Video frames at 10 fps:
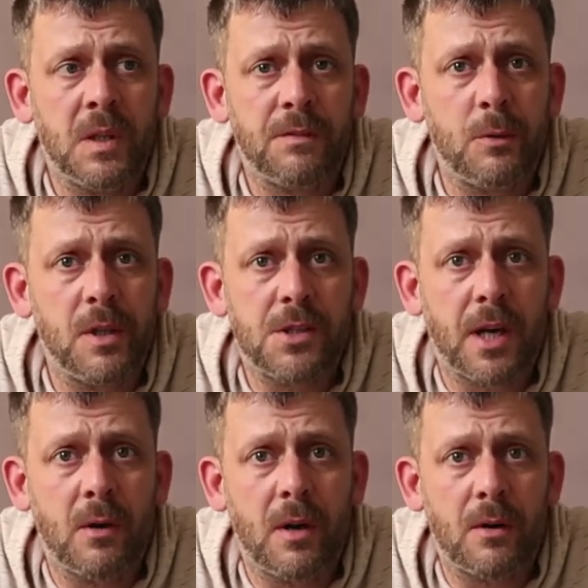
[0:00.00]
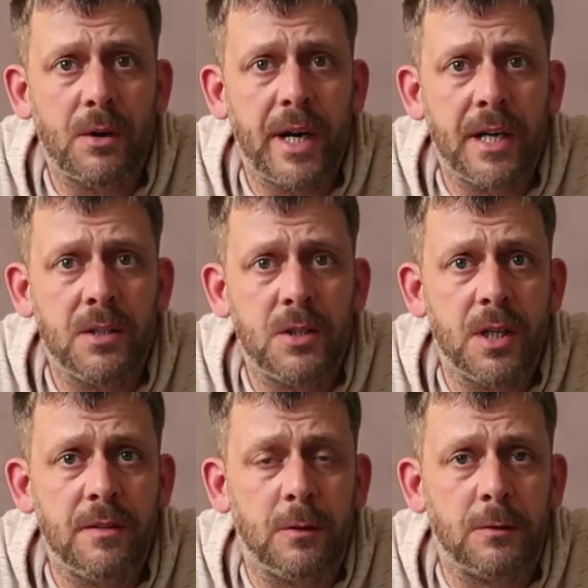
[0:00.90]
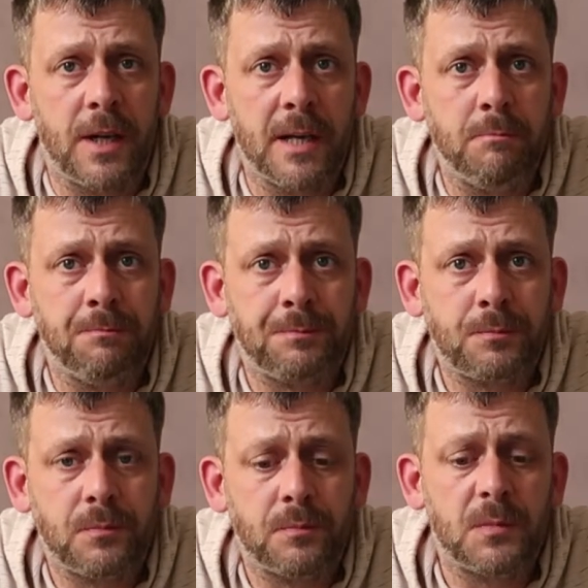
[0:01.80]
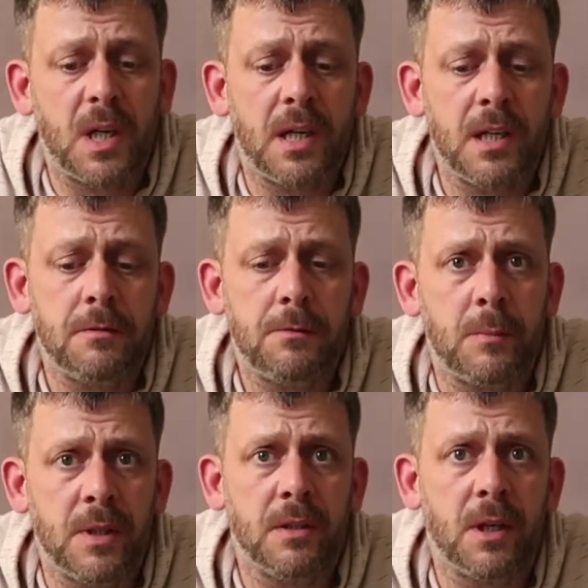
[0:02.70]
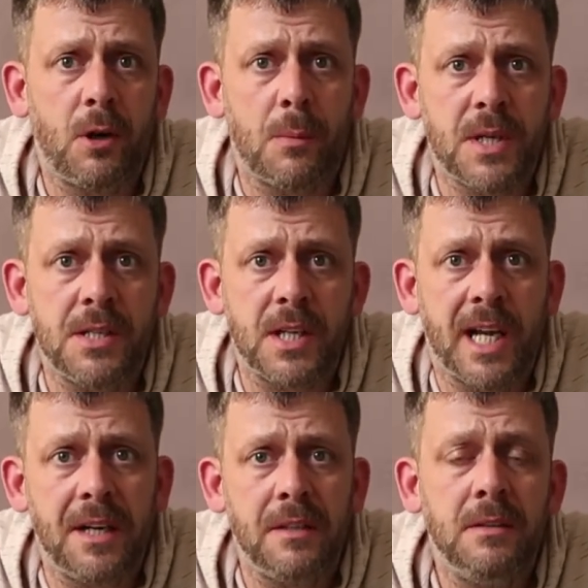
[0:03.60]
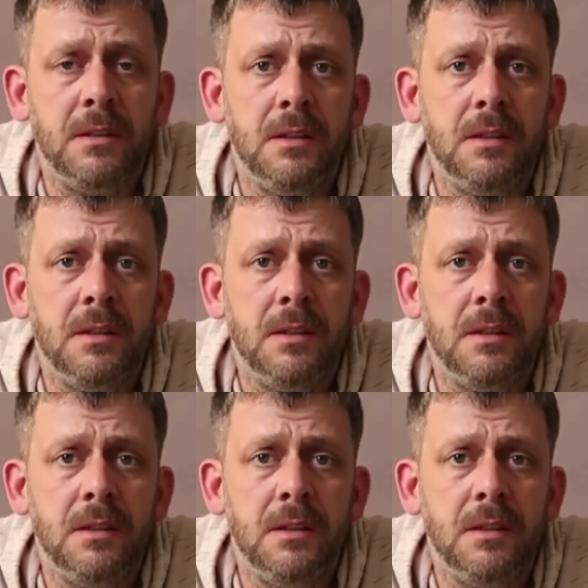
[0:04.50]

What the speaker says: few years ago I upgraded to full frame from a crop sensor Canon.